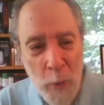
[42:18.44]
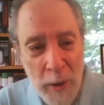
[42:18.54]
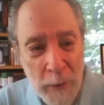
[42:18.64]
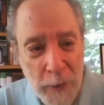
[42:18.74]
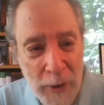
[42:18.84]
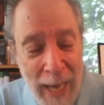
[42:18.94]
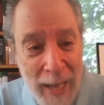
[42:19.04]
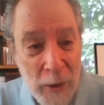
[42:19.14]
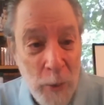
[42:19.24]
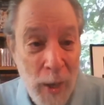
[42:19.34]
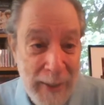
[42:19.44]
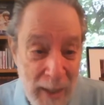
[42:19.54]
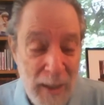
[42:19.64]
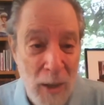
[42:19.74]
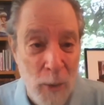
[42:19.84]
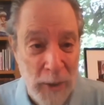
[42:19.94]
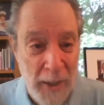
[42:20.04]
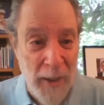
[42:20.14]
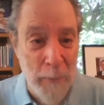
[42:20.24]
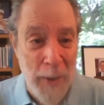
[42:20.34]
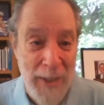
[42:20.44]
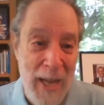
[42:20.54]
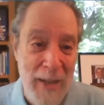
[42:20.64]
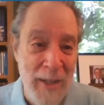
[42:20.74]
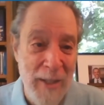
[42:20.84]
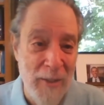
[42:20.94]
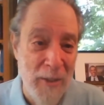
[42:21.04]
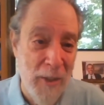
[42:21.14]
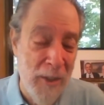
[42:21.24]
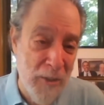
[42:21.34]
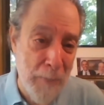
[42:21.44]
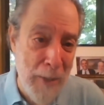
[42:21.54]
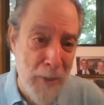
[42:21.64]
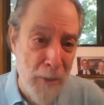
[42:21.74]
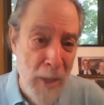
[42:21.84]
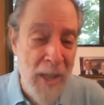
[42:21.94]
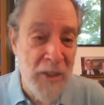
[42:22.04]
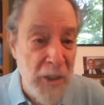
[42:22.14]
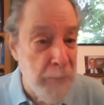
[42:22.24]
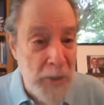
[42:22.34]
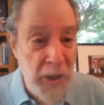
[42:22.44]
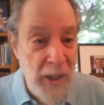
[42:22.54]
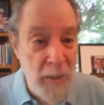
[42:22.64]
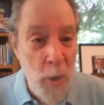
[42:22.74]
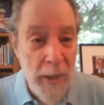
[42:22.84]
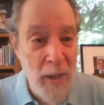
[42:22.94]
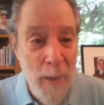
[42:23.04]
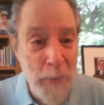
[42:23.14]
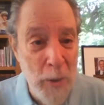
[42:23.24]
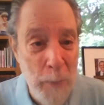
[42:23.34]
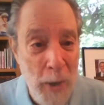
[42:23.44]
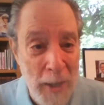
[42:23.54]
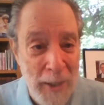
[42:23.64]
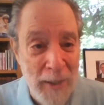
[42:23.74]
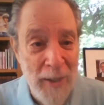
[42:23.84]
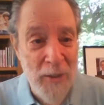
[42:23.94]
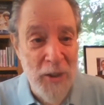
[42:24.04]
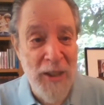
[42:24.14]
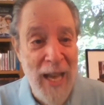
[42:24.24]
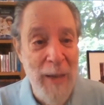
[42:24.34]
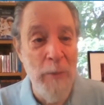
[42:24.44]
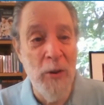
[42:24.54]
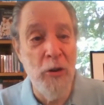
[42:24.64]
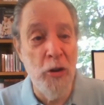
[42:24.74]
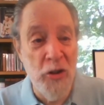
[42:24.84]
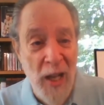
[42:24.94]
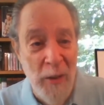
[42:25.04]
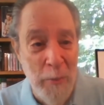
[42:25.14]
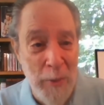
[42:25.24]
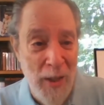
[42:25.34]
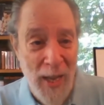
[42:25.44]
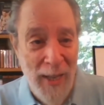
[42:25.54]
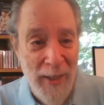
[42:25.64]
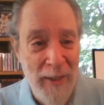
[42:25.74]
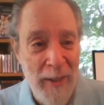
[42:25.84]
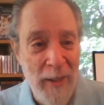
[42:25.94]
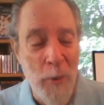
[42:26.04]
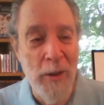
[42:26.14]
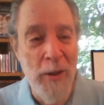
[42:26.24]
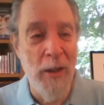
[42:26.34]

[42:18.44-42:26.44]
a wonderful gal who I did know a little, but not to expect that but she didn't want to come to the party. She came to just tell me that. Well,